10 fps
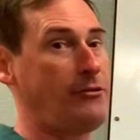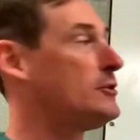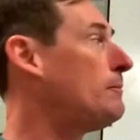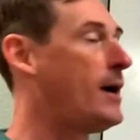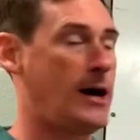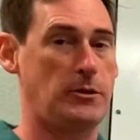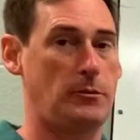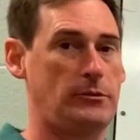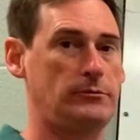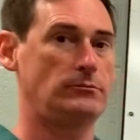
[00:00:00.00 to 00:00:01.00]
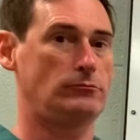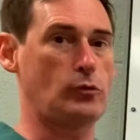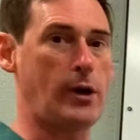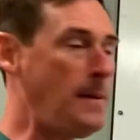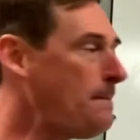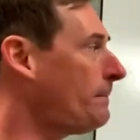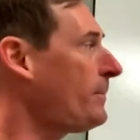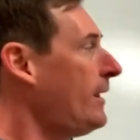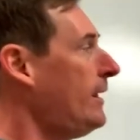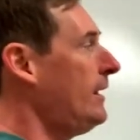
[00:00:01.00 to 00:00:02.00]
it's impossible, okay?
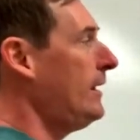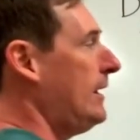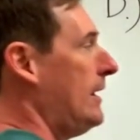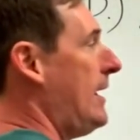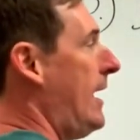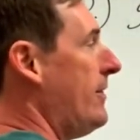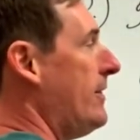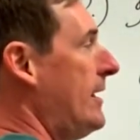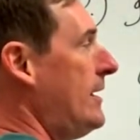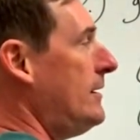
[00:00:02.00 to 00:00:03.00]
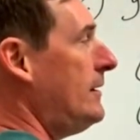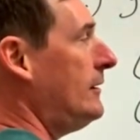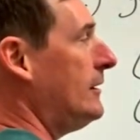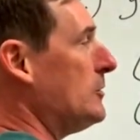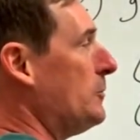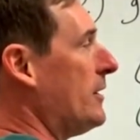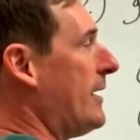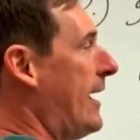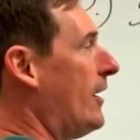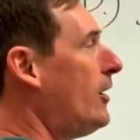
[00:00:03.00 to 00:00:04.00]
And then, let's put
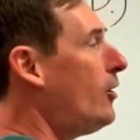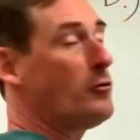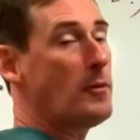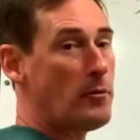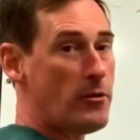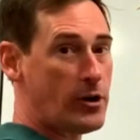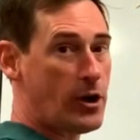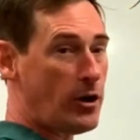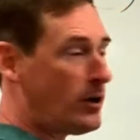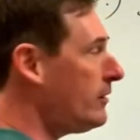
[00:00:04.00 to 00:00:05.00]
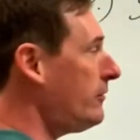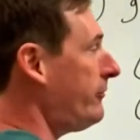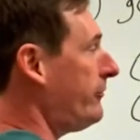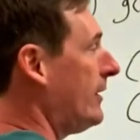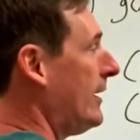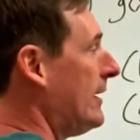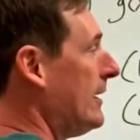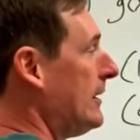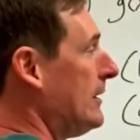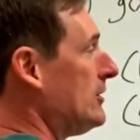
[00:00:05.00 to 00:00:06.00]
an arrow. Remember the curve?
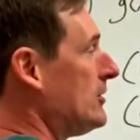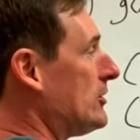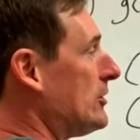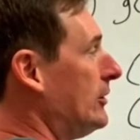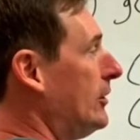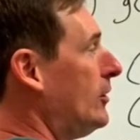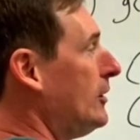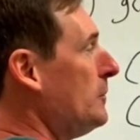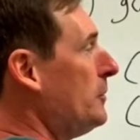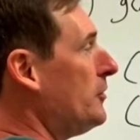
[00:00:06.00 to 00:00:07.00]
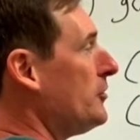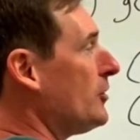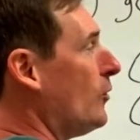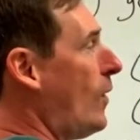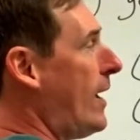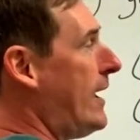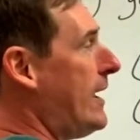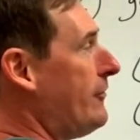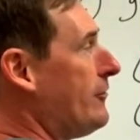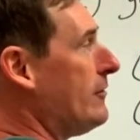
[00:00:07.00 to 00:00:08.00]
Slowly pulls
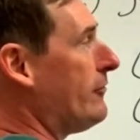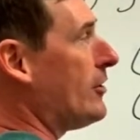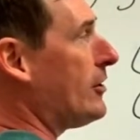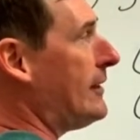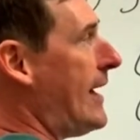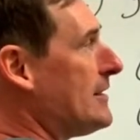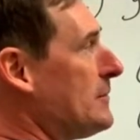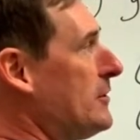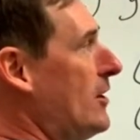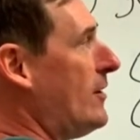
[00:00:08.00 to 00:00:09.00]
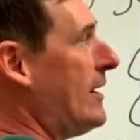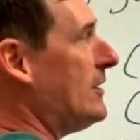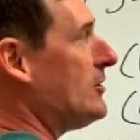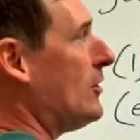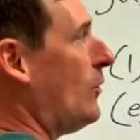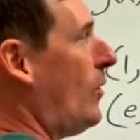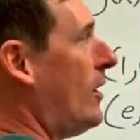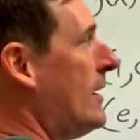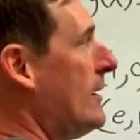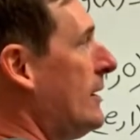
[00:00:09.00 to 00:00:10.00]
away from the vertical asymptote, hits the
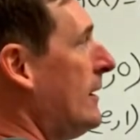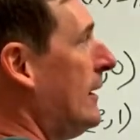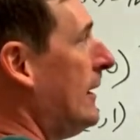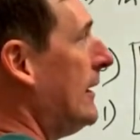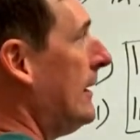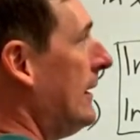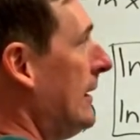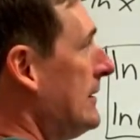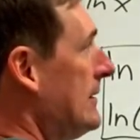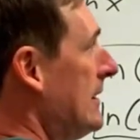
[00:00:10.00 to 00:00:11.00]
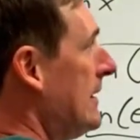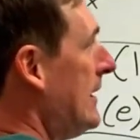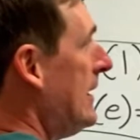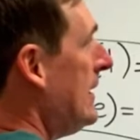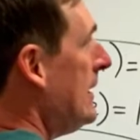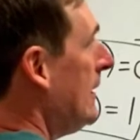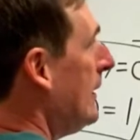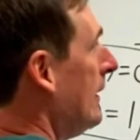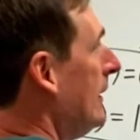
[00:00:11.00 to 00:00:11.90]
1, hits the E,